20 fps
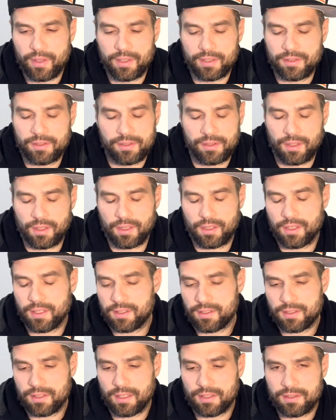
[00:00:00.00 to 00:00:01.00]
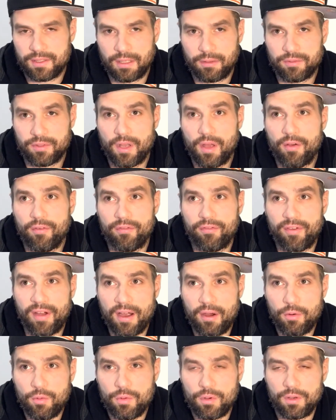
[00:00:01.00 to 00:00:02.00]
sounds
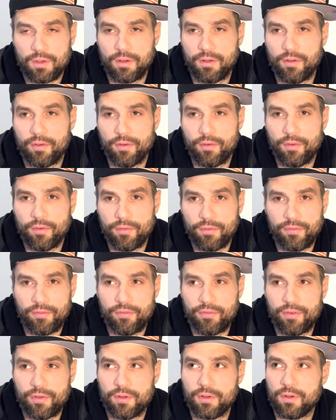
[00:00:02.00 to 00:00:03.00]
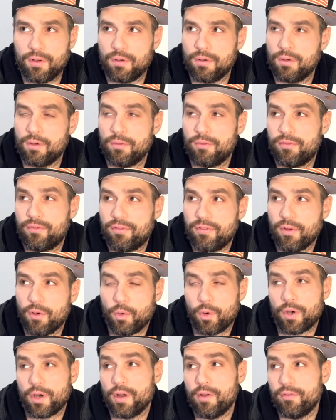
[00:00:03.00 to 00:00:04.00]
V, f,
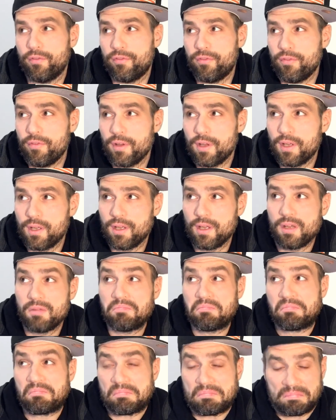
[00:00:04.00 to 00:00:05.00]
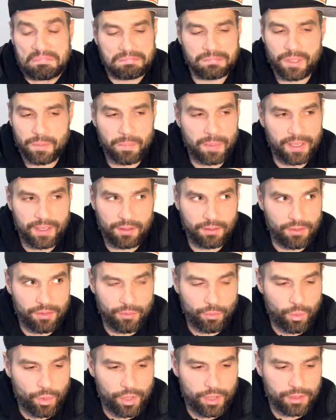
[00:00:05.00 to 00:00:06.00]
or V, depending on the
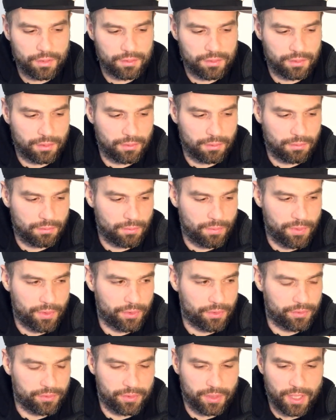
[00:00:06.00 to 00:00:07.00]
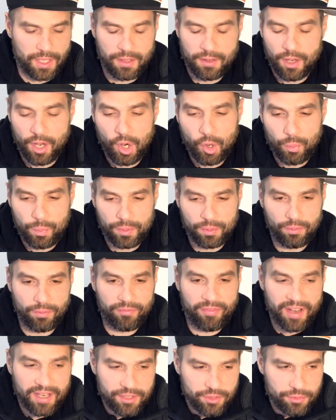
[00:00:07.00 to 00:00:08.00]
word. So there's a Opel
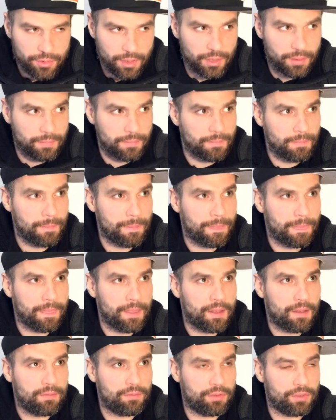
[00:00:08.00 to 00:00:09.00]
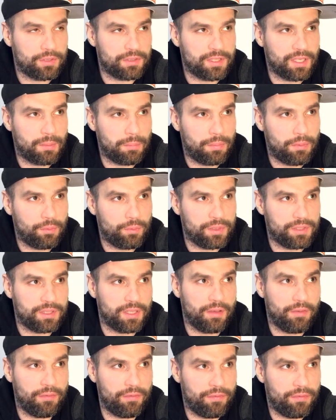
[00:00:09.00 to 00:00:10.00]
Vectra, for example, we
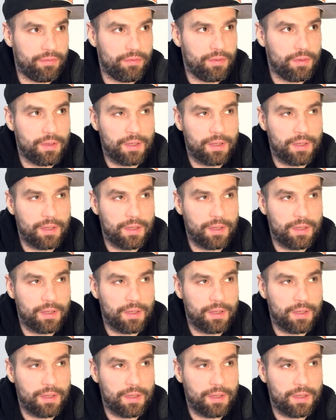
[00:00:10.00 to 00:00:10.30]
say V.